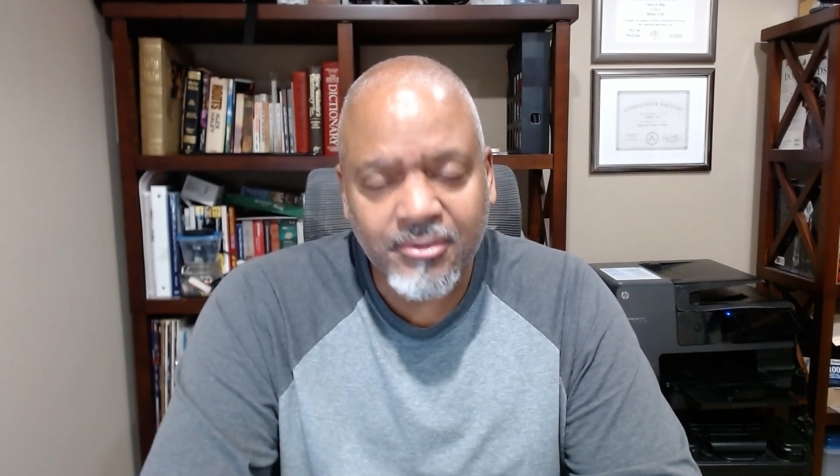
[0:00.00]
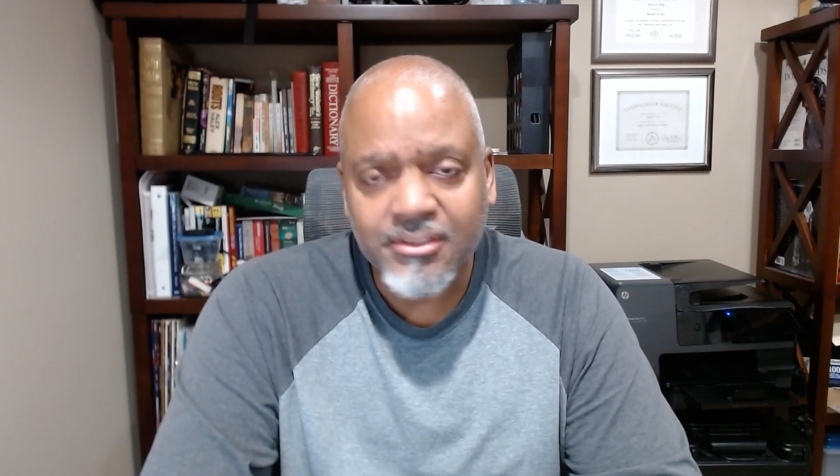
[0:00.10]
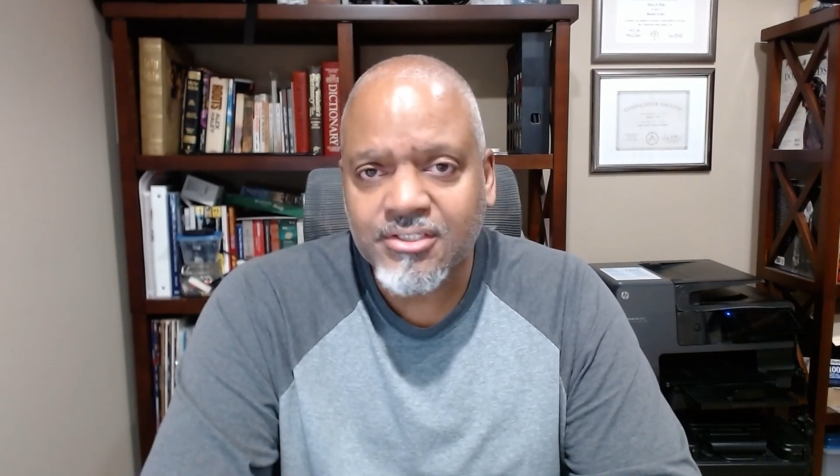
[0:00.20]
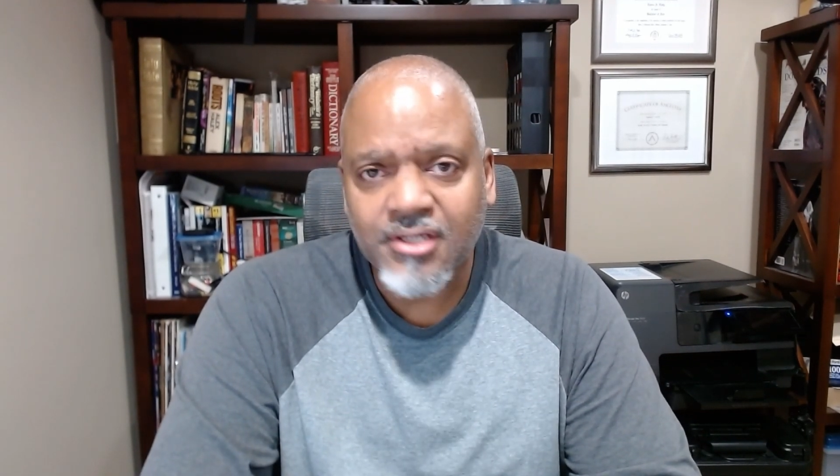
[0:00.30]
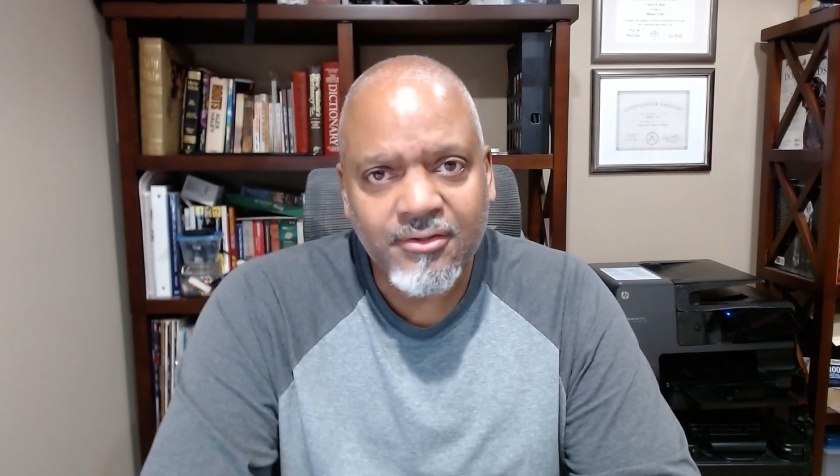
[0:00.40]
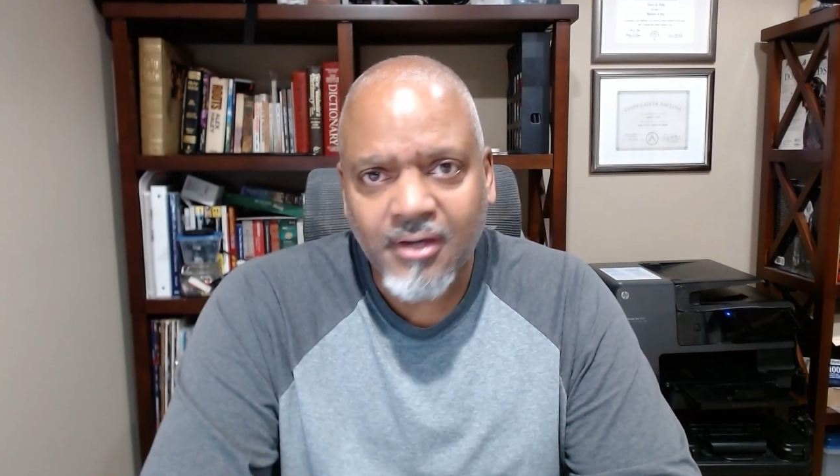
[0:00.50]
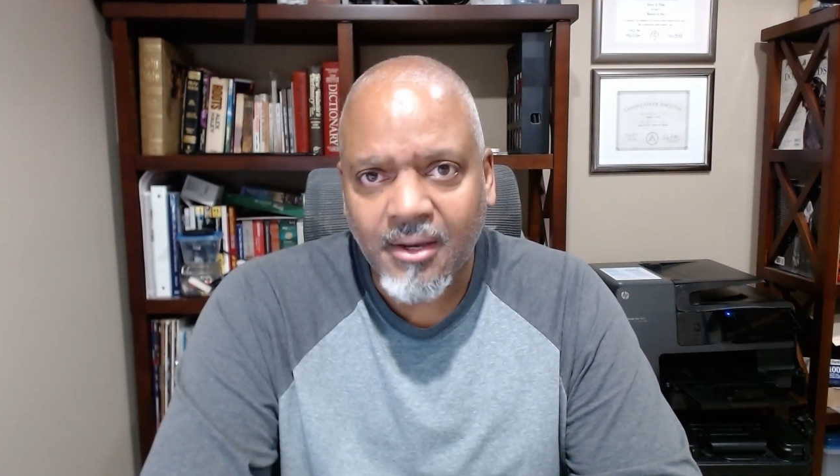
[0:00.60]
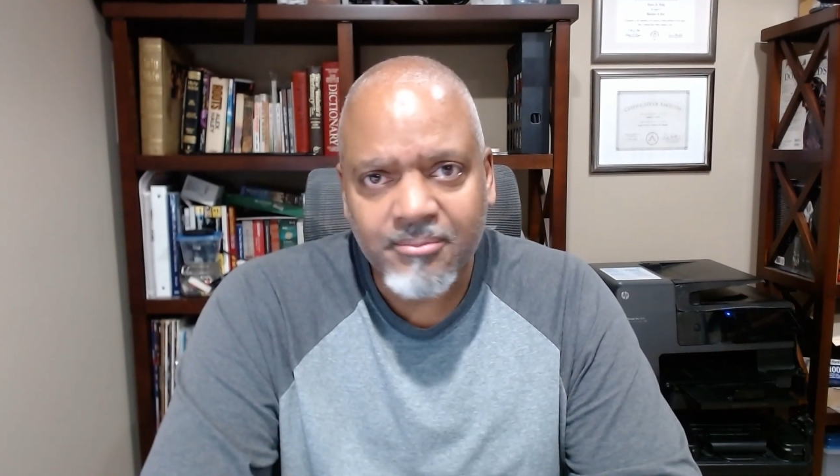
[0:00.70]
each other up.